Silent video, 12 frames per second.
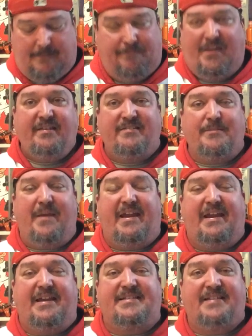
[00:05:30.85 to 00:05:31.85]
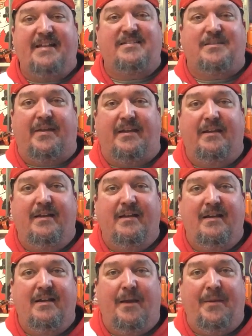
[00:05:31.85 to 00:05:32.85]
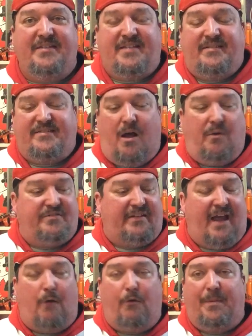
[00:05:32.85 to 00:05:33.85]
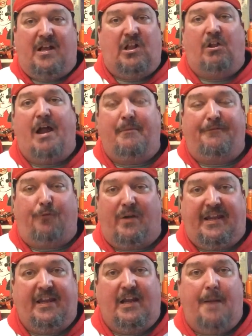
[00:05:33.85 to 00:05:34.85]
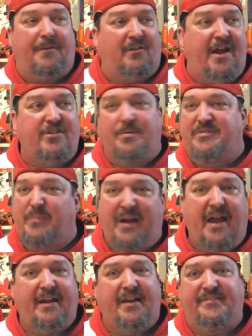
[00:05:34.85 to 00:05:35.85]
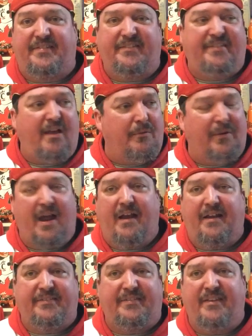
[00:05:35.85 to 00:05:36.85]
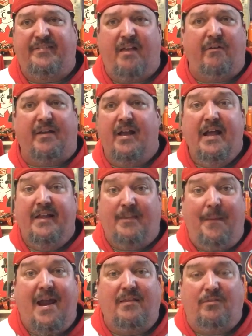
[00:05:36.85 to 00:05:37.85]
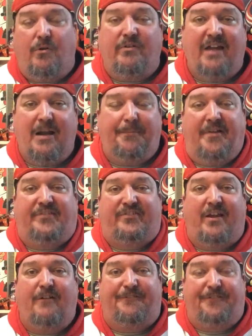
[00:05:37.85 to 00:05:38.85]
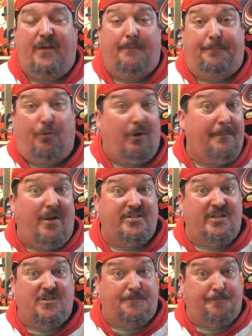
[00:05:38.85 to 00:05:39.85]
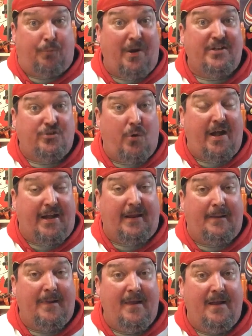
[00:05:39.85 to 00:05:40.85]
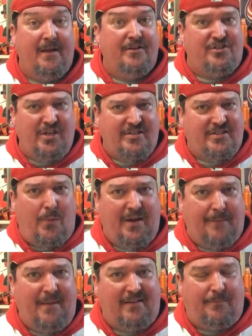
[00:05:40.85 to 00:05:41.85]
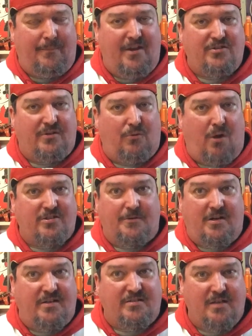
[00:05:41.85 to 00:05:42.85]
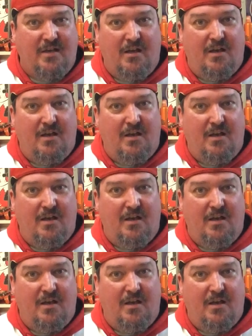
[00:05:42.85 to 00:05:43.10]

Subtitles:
That doesn't make any sense to me. I mean, Senzel is the guy we've been clamoring for to get up here. Last year, we said, we got to get Senzel in. We got to get Senzel in. The man learned how to play center field pretty much in spring training just so he could make the Major League roster because